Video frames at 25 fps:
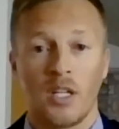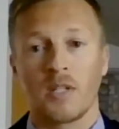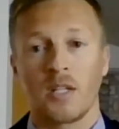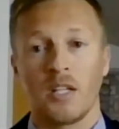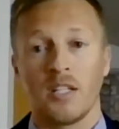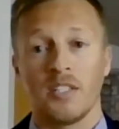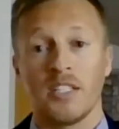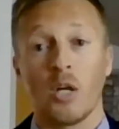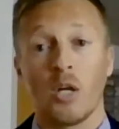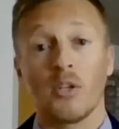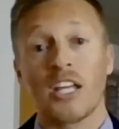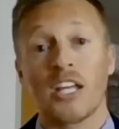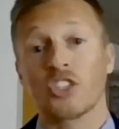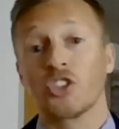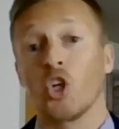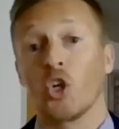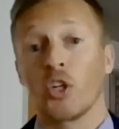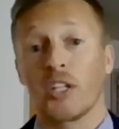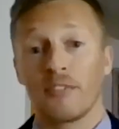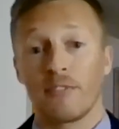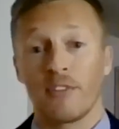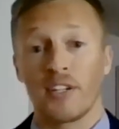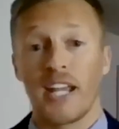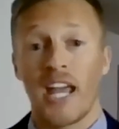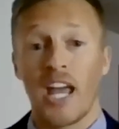Now, let's
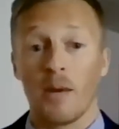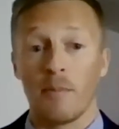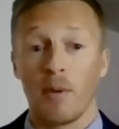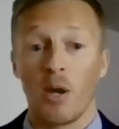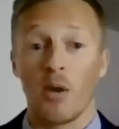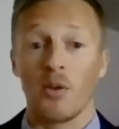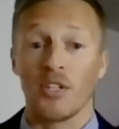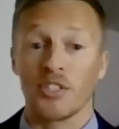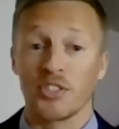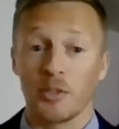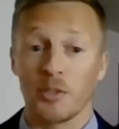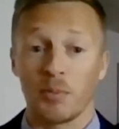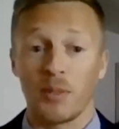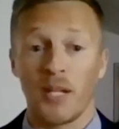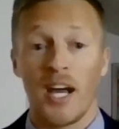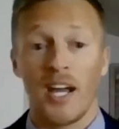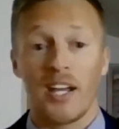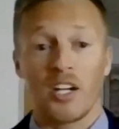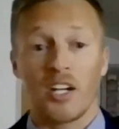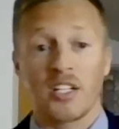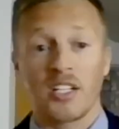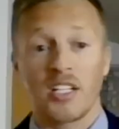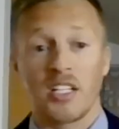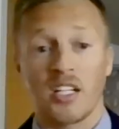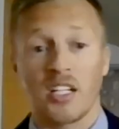not forget about the
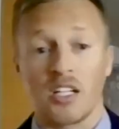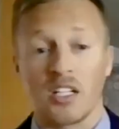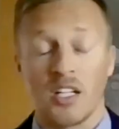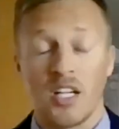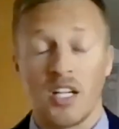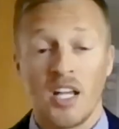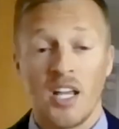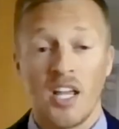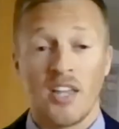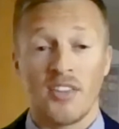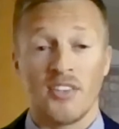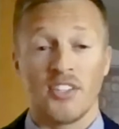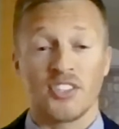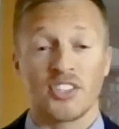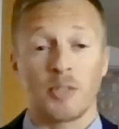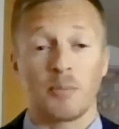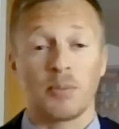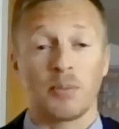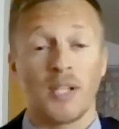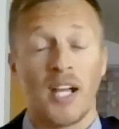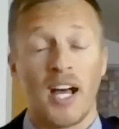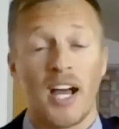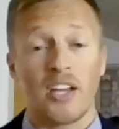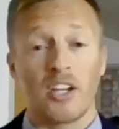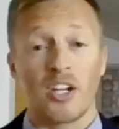supplier here. The
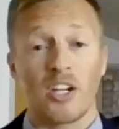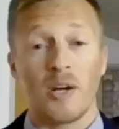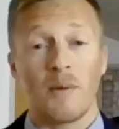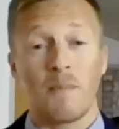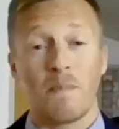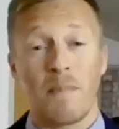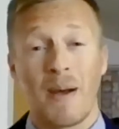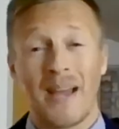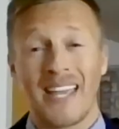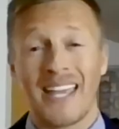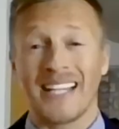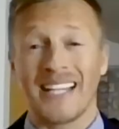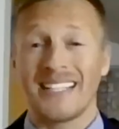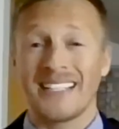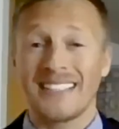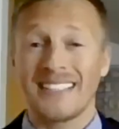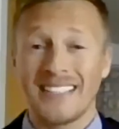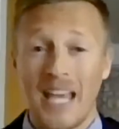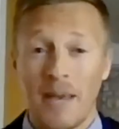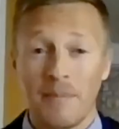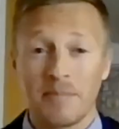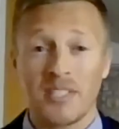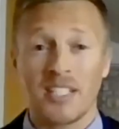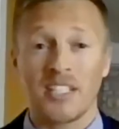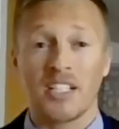supplier, by
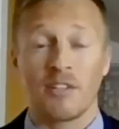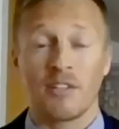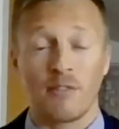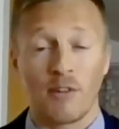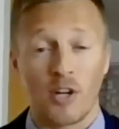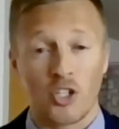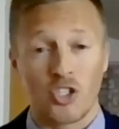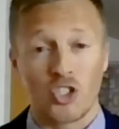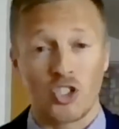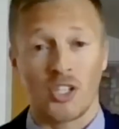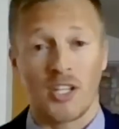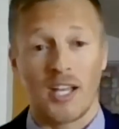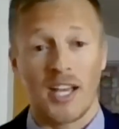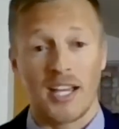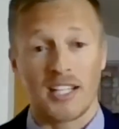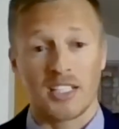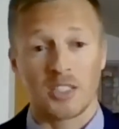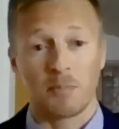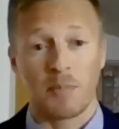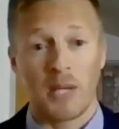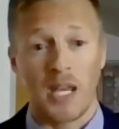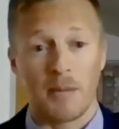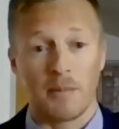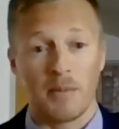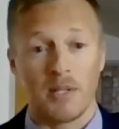accepting a
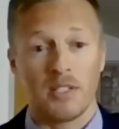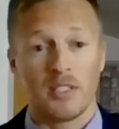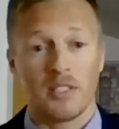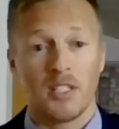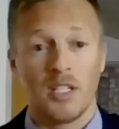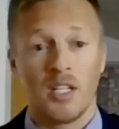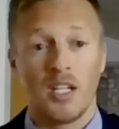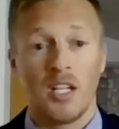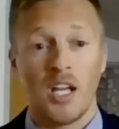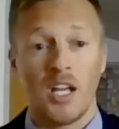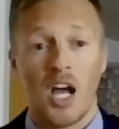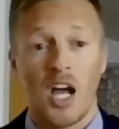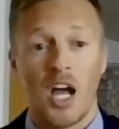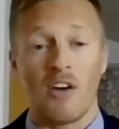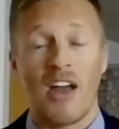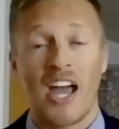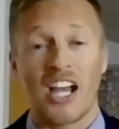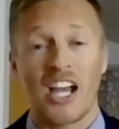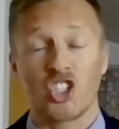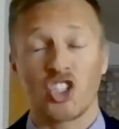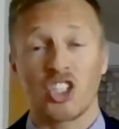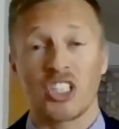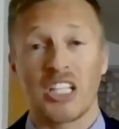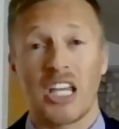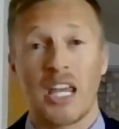virtualized payment, are
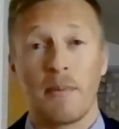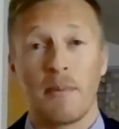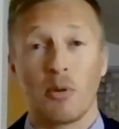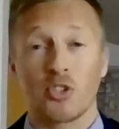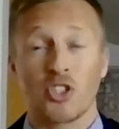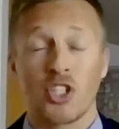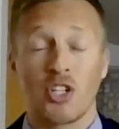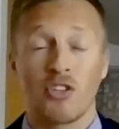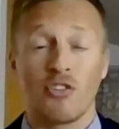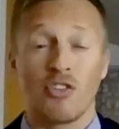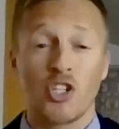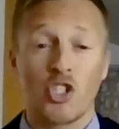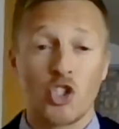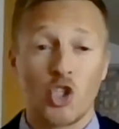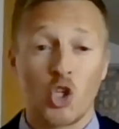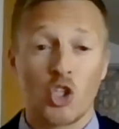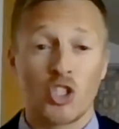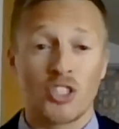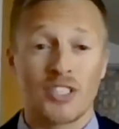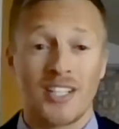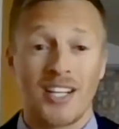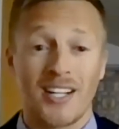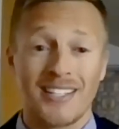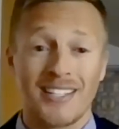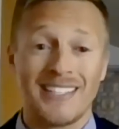actually able to
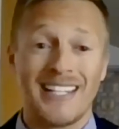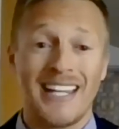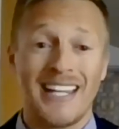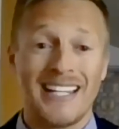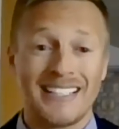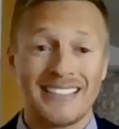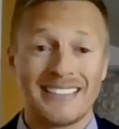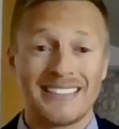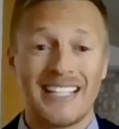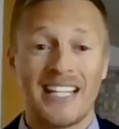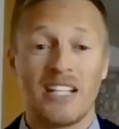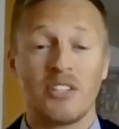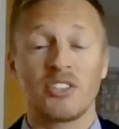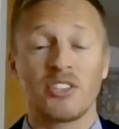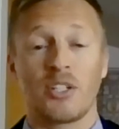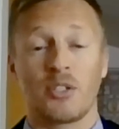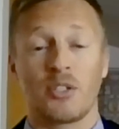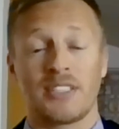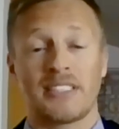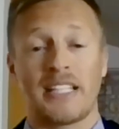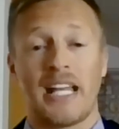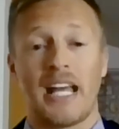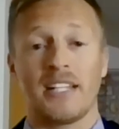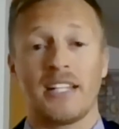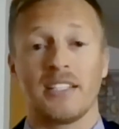reduce their days sales
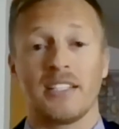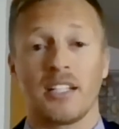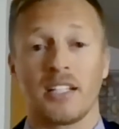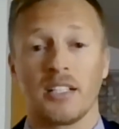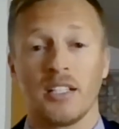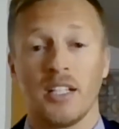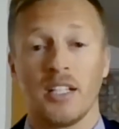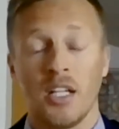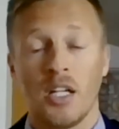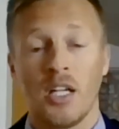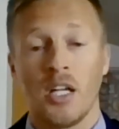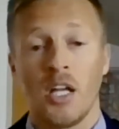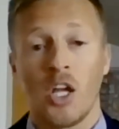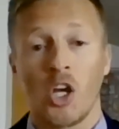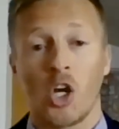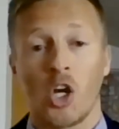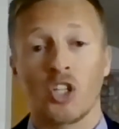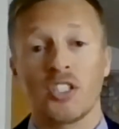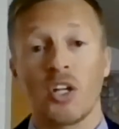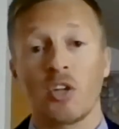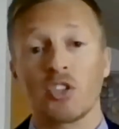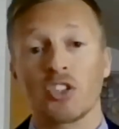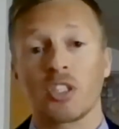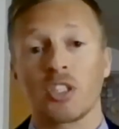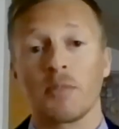outstanding
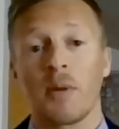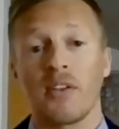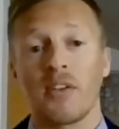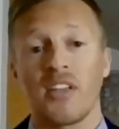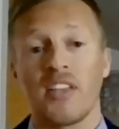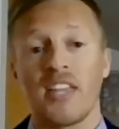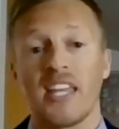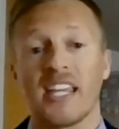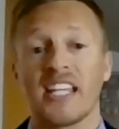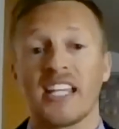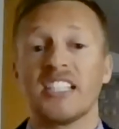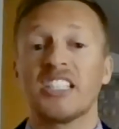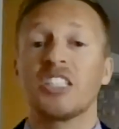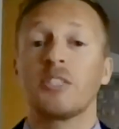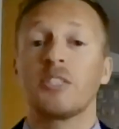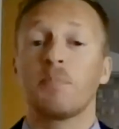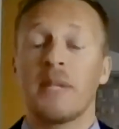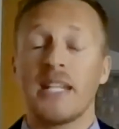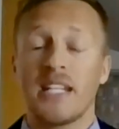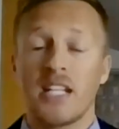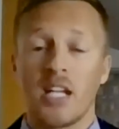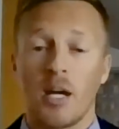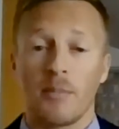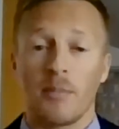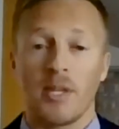because ultimately they can
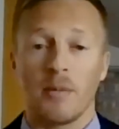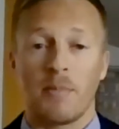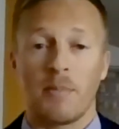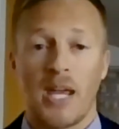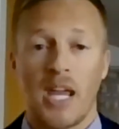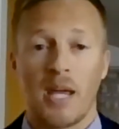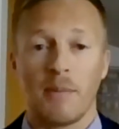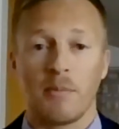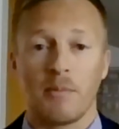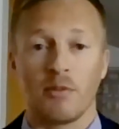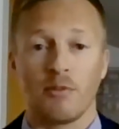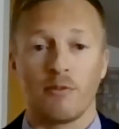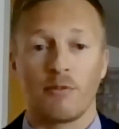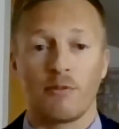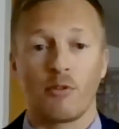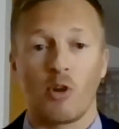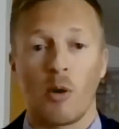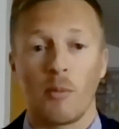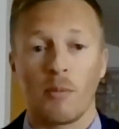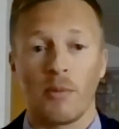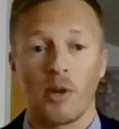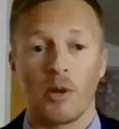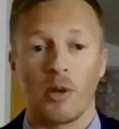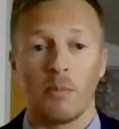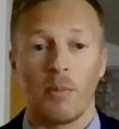speed up the payment
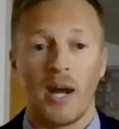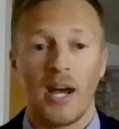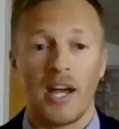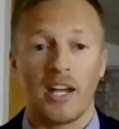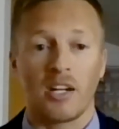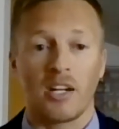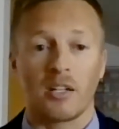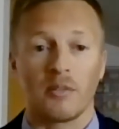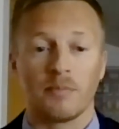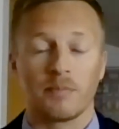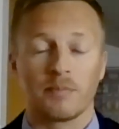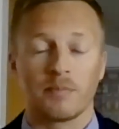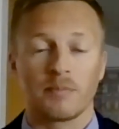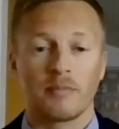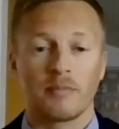from their buyer.